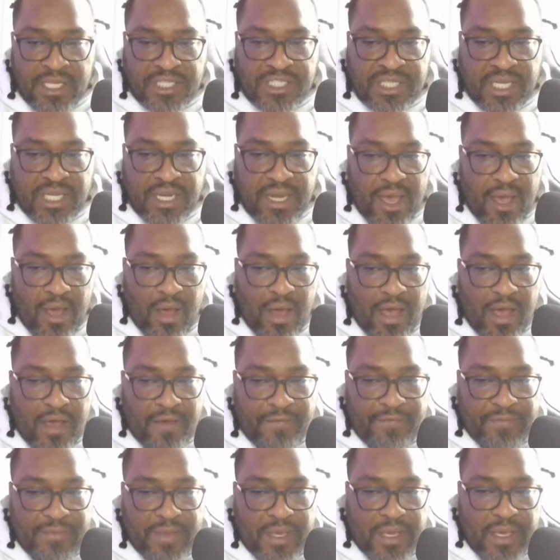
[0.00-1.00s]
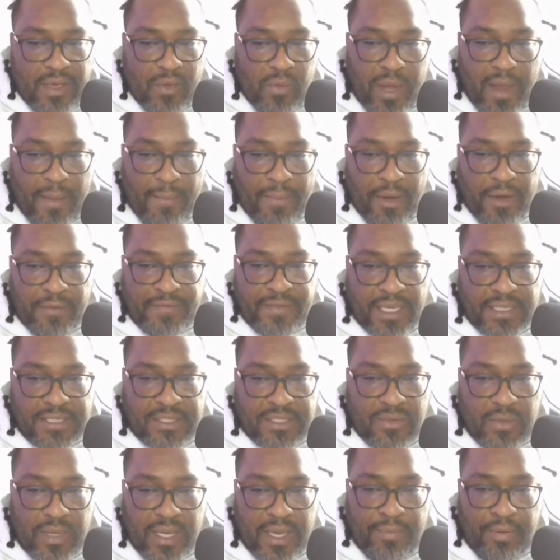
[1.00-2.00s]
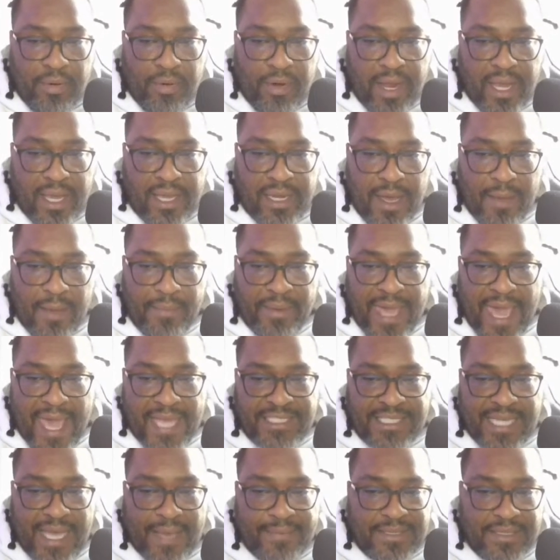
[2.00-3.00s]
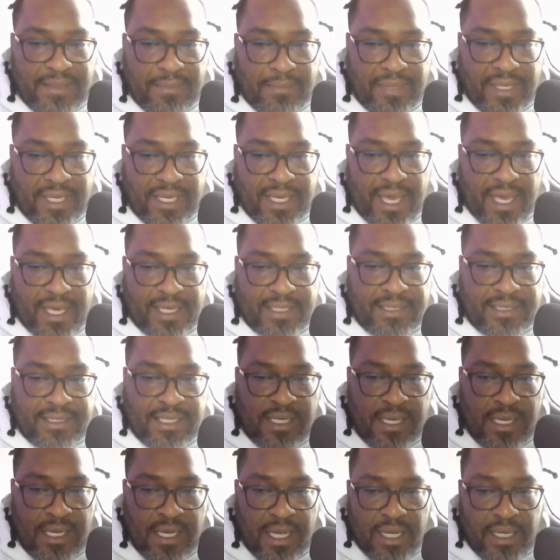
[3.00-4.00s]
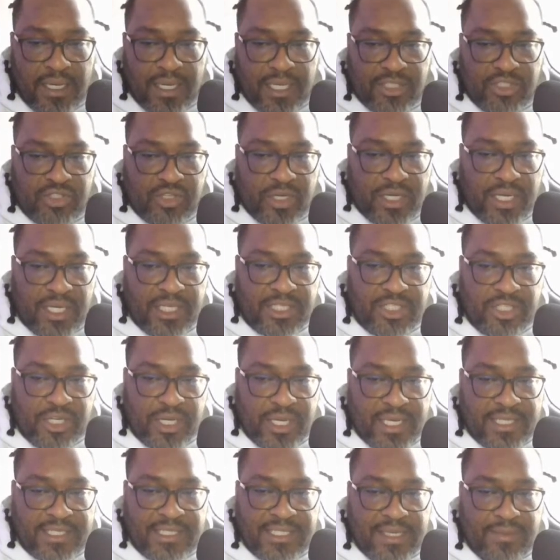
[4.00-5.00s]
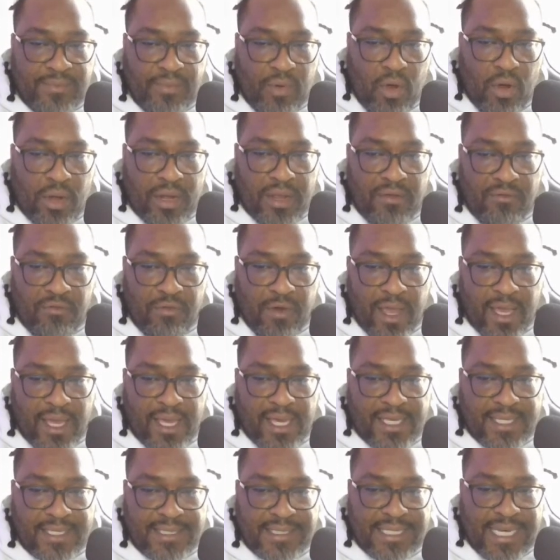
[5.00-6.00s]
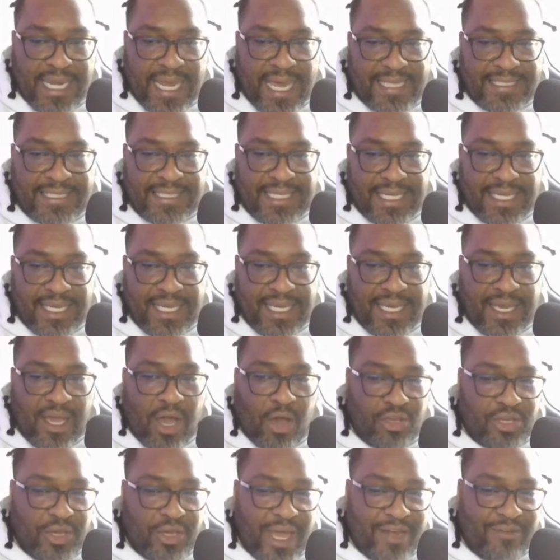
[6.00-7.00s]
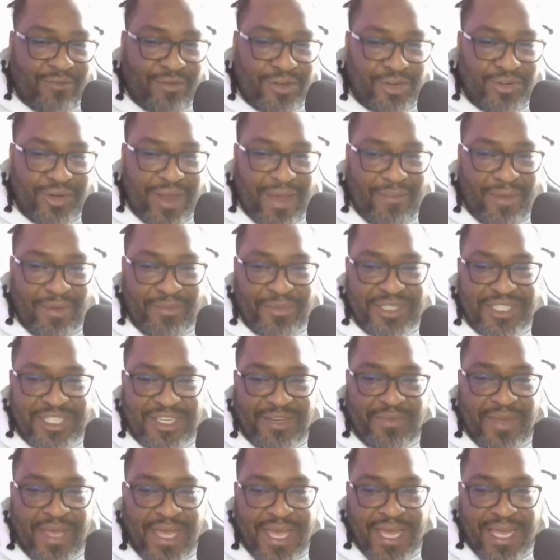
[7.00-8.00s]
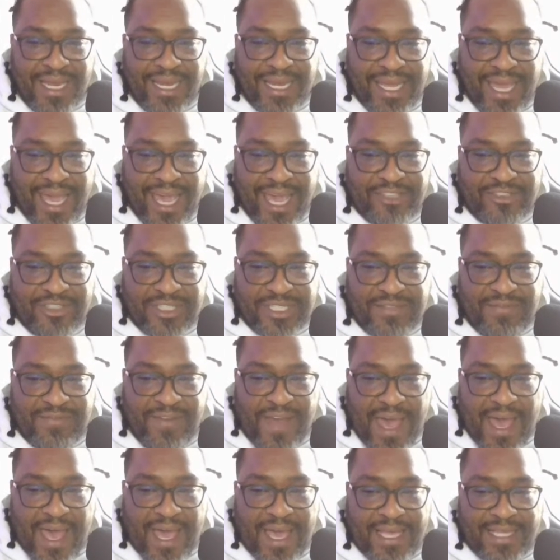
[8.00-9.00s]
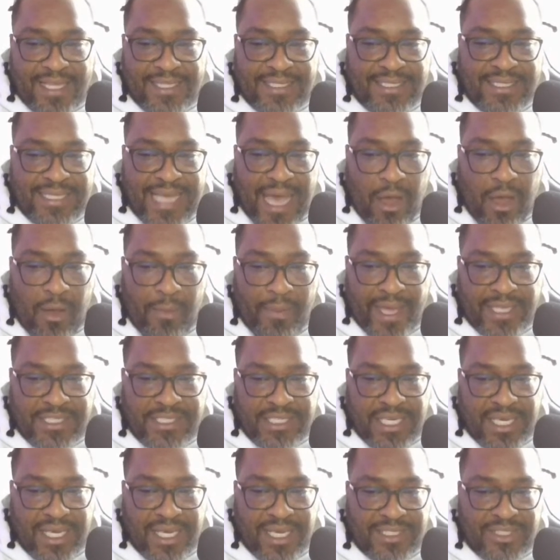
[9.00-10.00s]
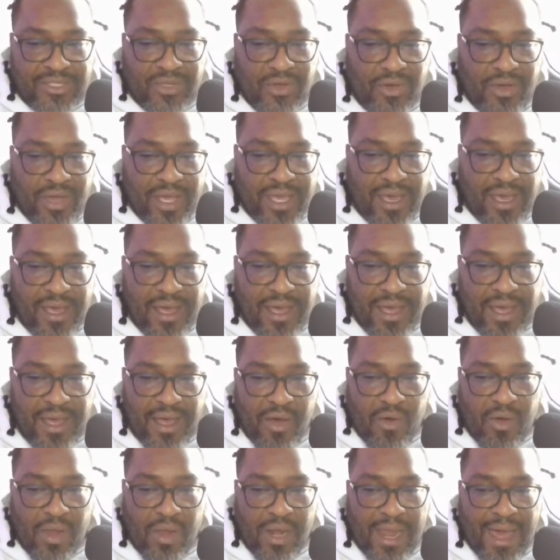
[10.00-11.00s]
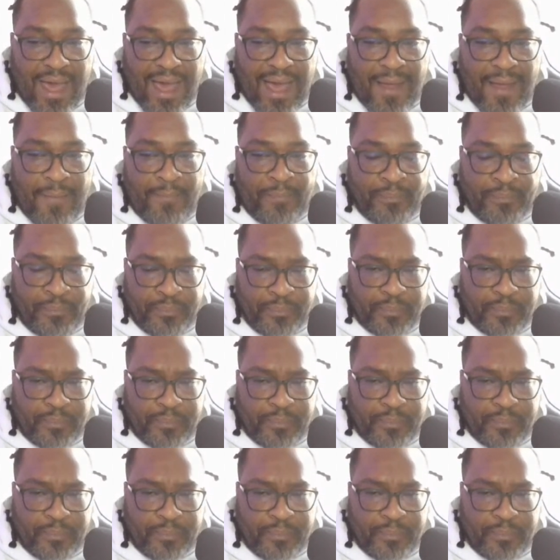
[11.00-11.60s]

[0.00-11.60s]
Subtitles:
Chanel Huffman. What up, Birthday Twin? Prayed Up, Cash Apps and BS. Nitra, NC Born and Raised, Leslie, oh, you had to renew that membership. Leandre's Vines, Sour Patch Kid, Toya, hola.